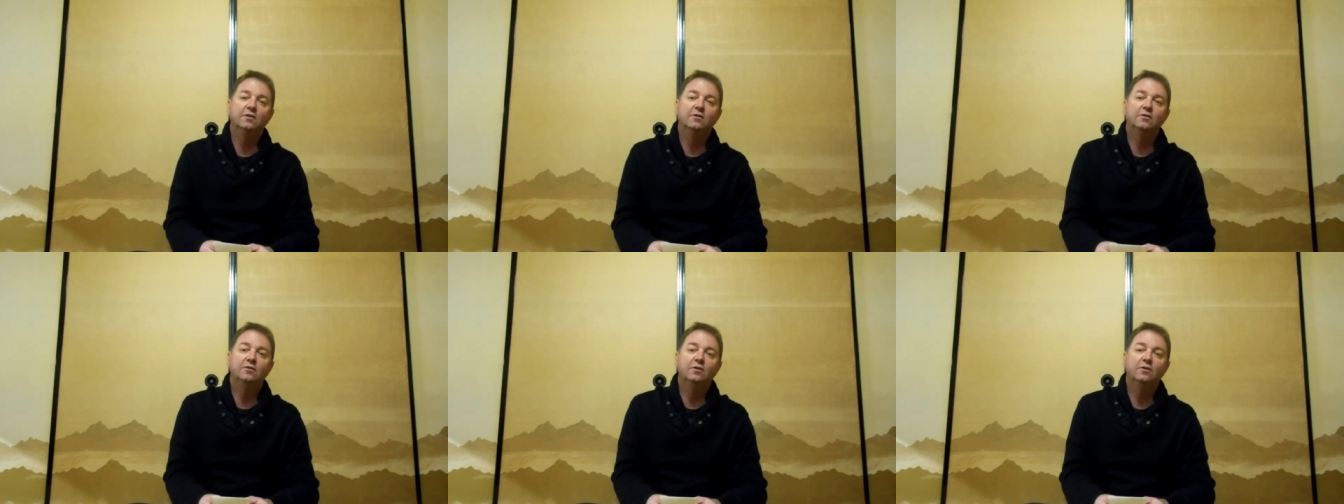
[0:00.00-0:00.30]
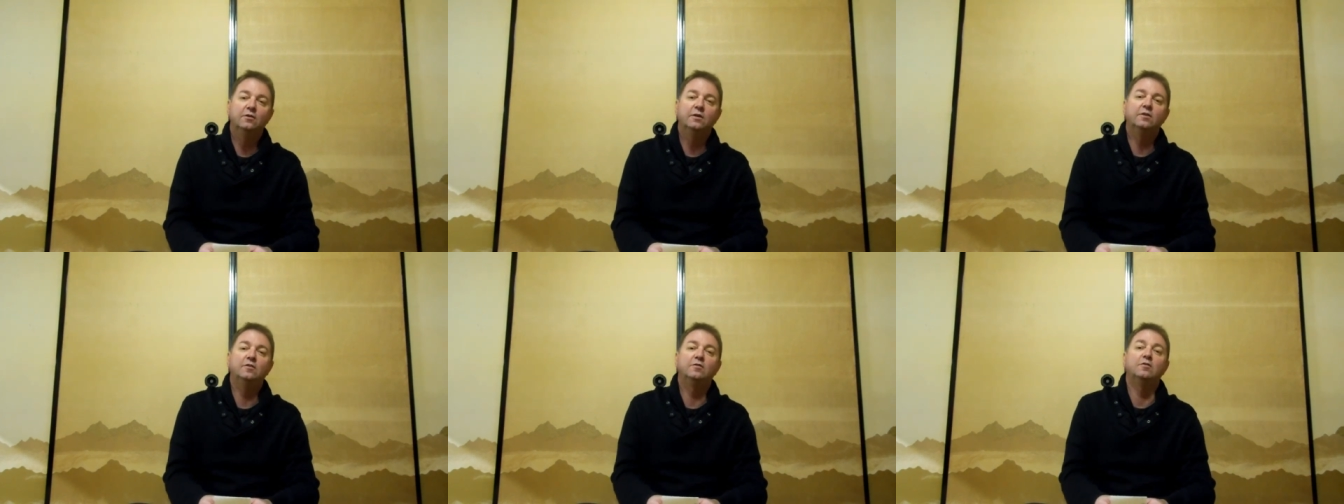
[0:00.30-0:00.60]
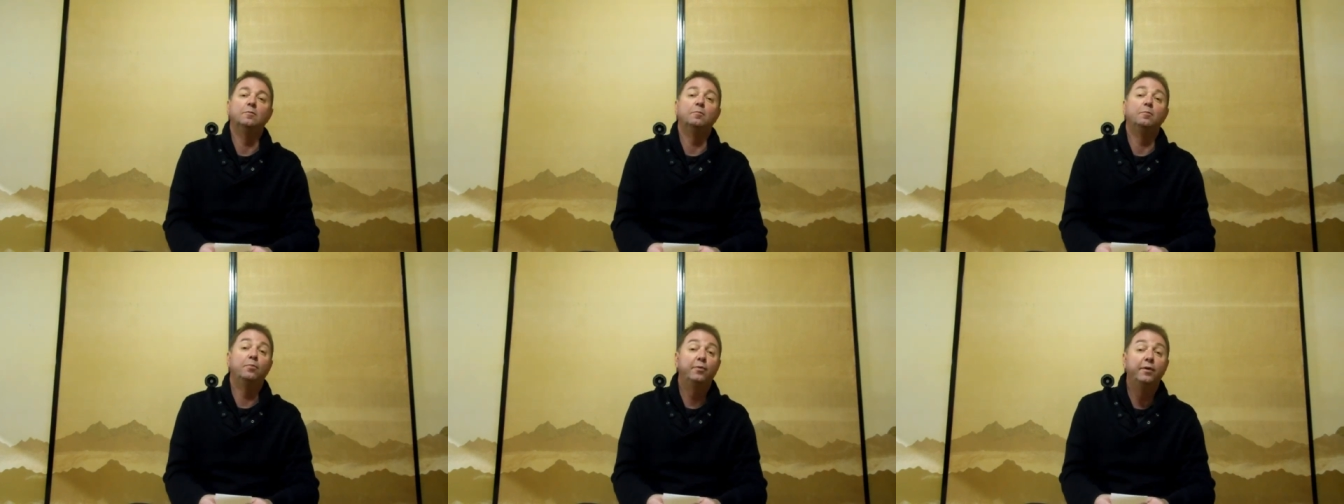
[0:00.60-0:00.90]
to do is to
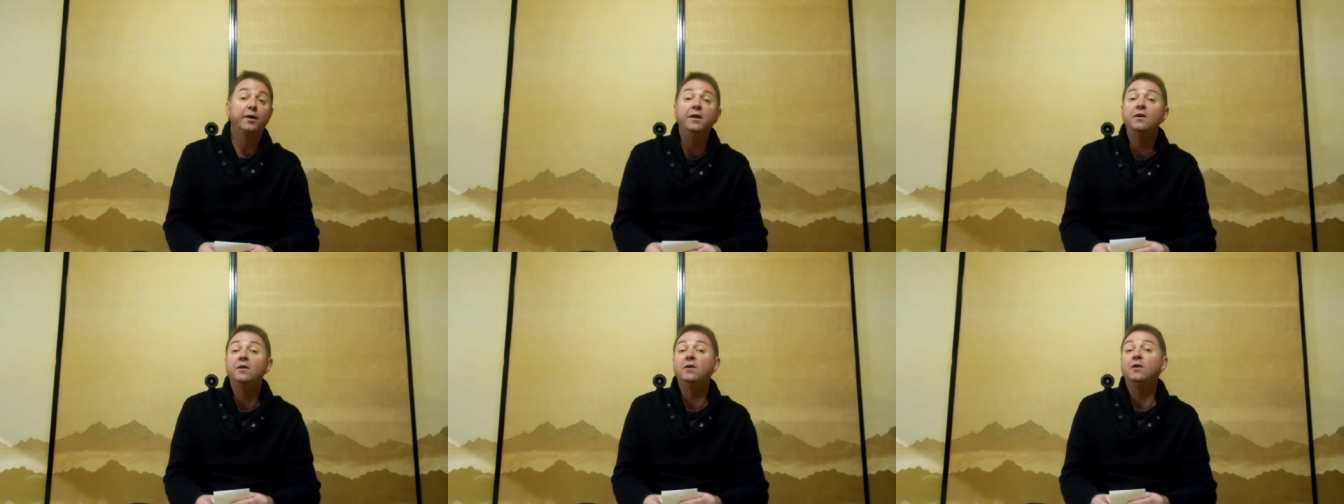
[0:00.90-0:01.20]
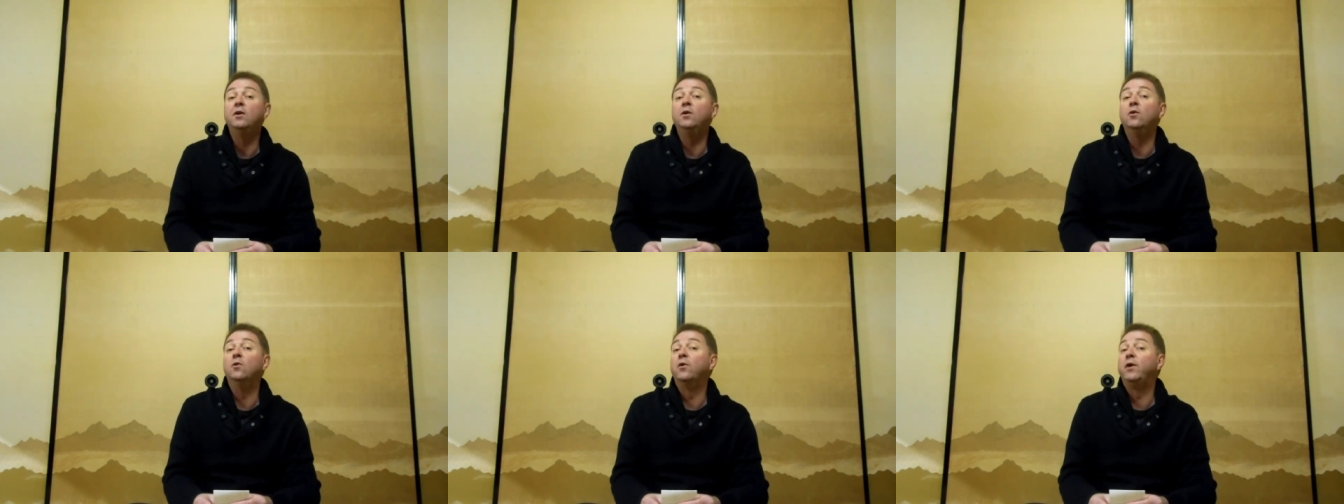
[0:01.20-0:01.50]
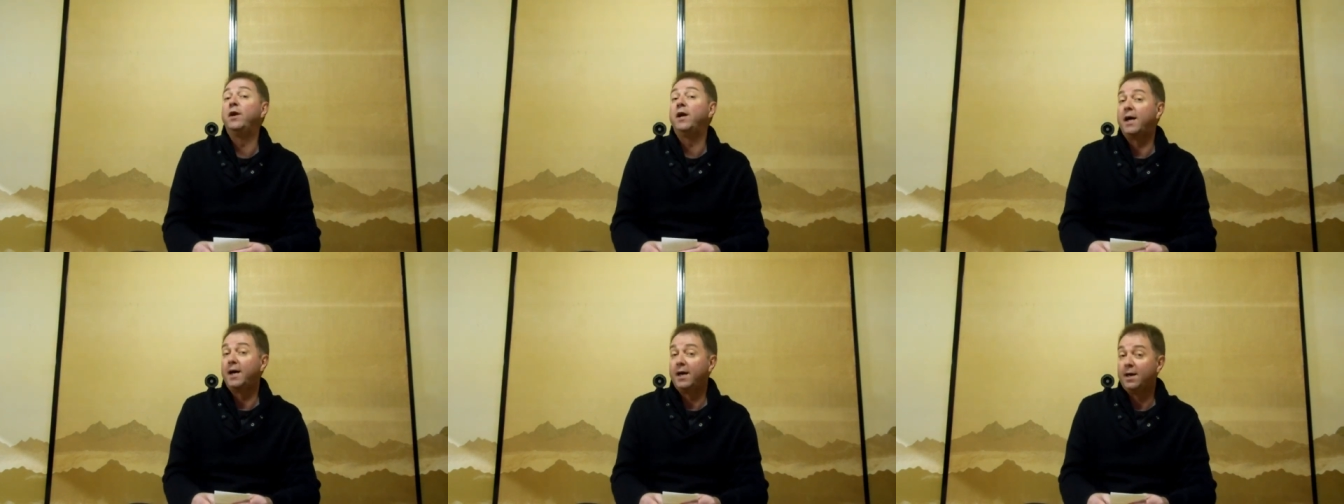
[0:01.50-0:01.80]
print your
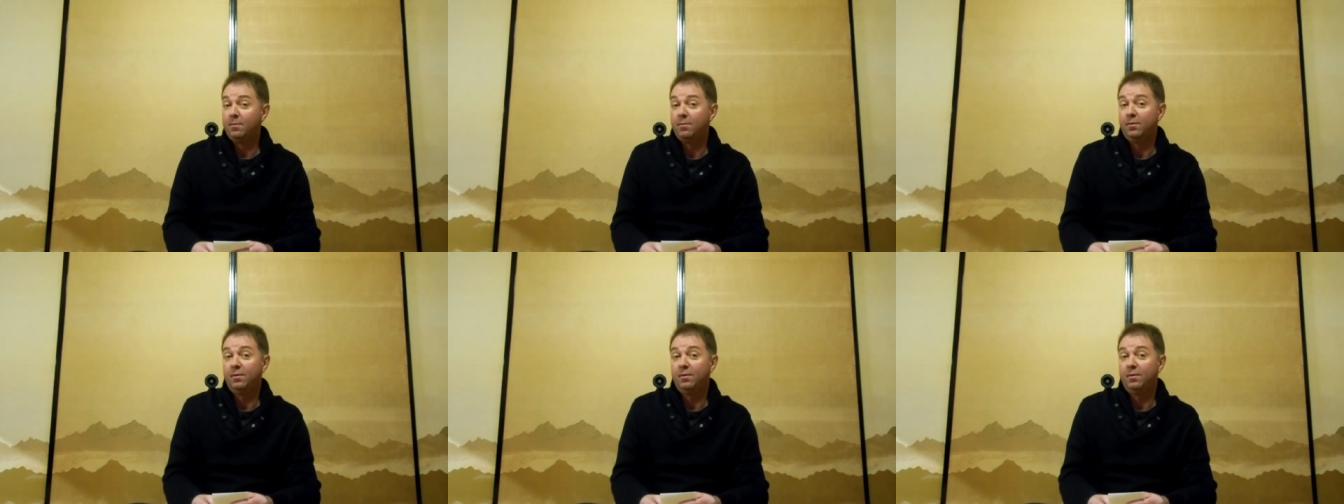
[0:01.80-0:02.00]
name.